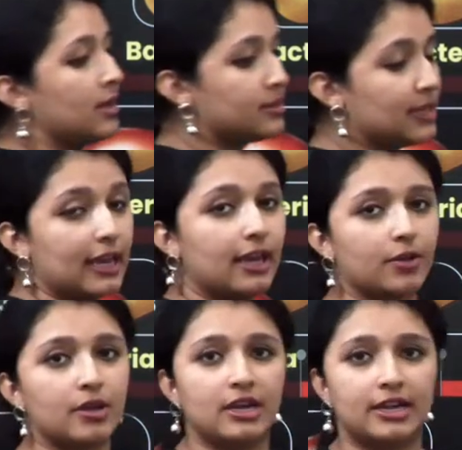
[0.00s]
see,
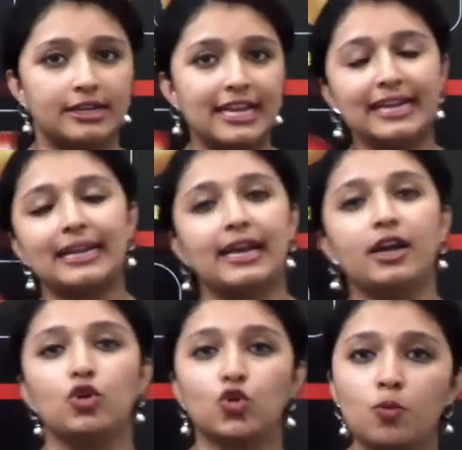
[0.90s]
neat
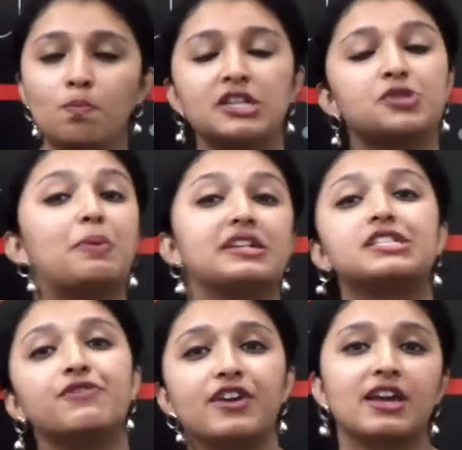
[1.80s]
la, romba
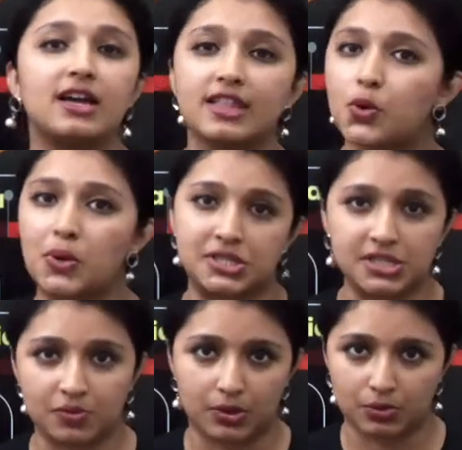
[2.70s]
specific
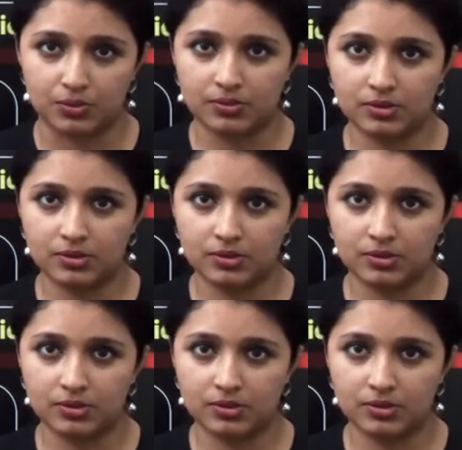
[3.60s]
questions varu.